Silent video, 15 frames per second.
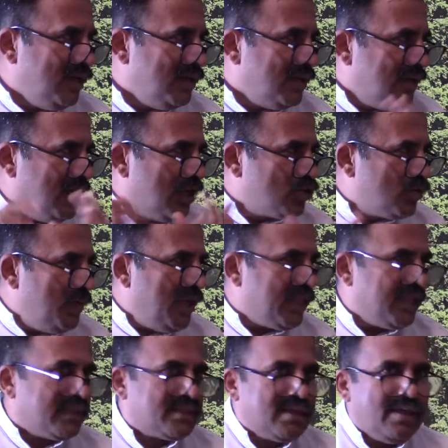Girl should be like
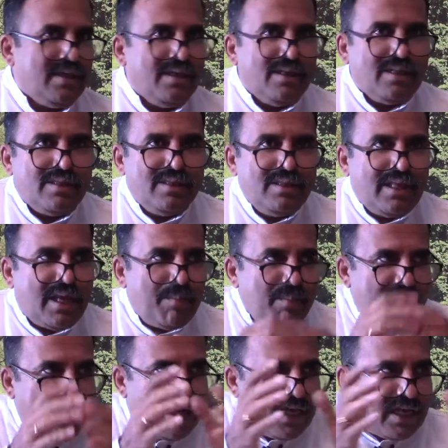this. There are a
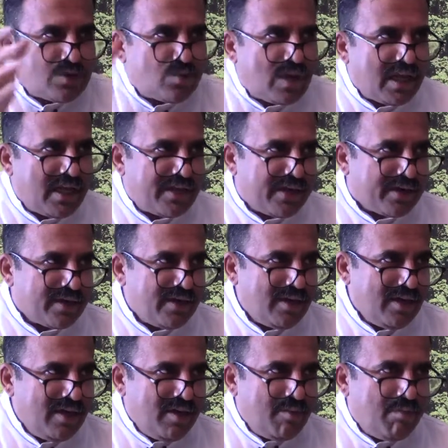million girls who are like that.
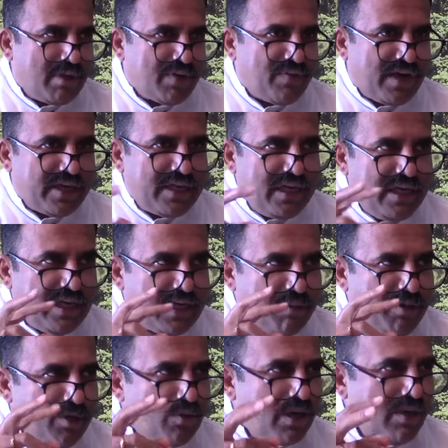But finally he can
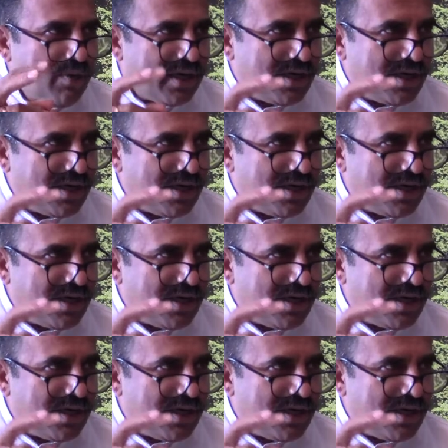meet only one